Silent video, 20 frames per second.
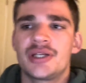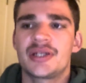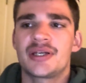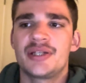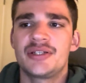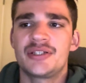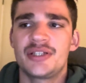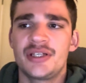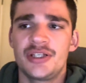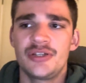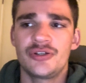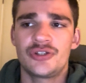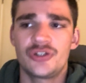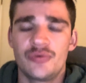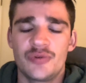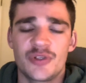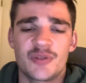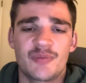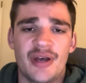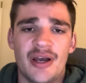continues to
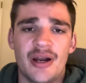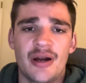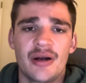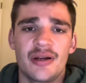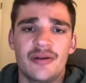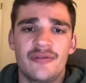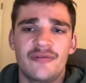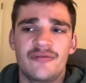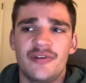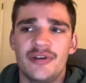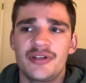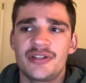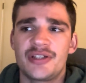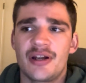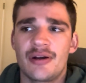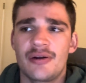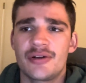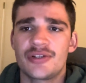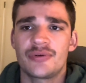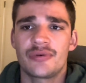inspire and fund
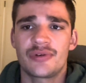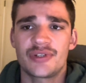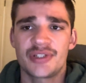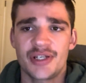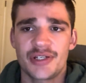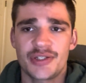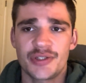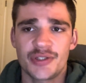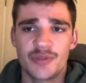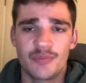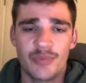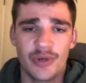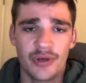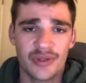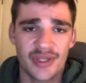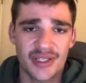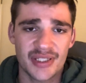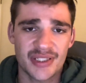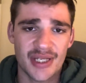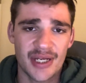terrorist organizations both
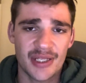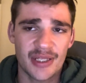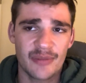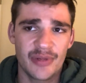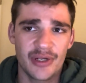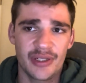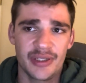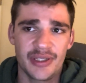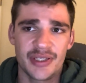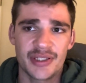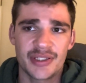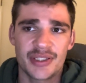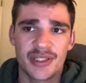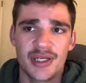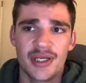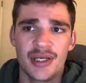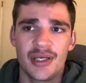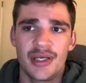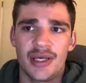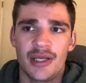inside the Middle East
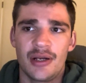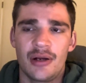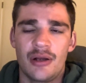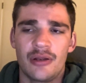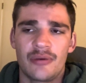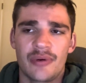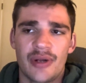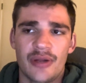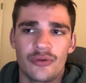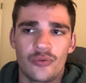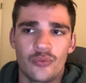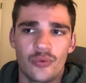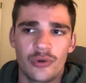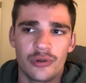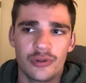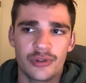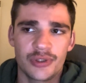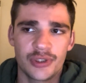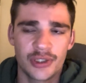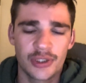and all around the
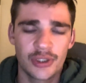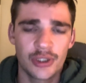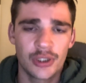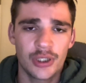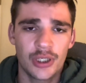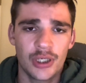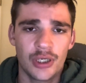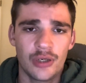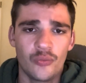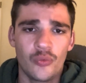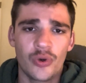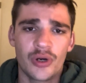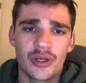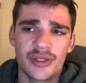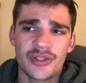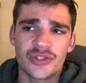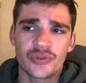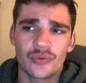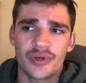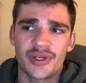world. One of
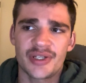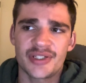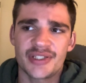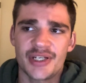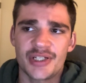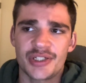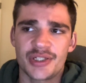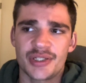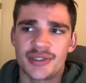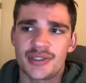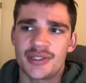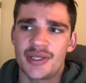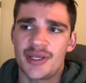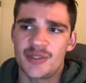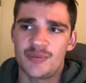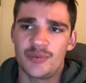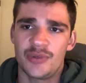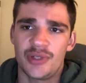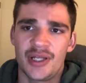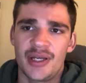these organizations,
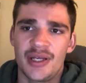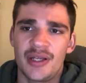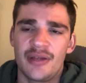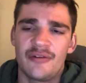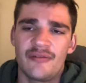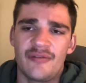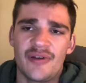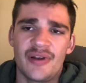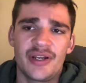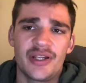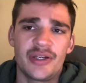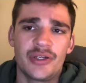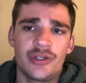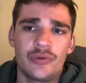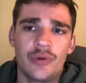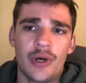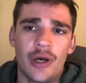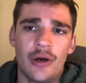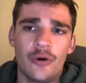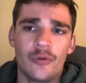Hezbollah, found a new
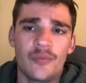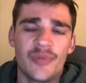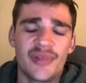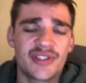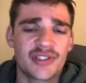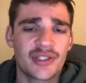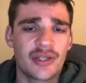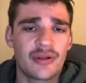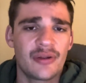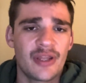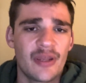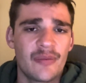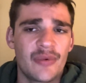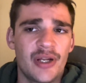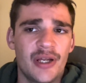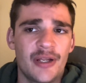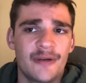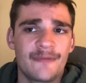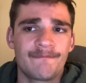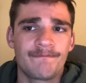home in southern
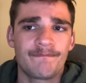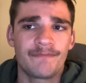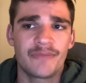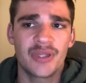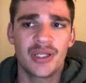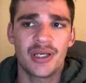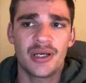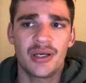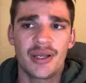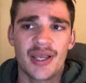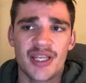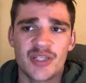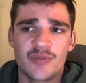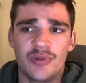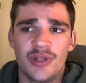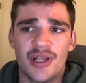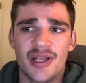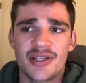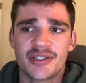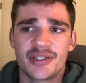Lebanon.
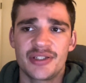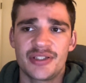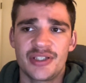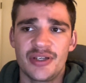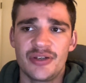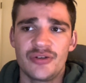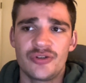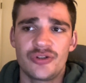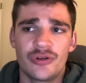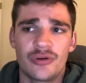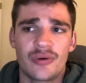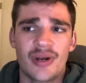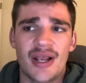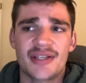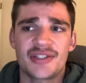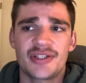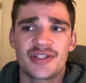Hezbollah has continued to harass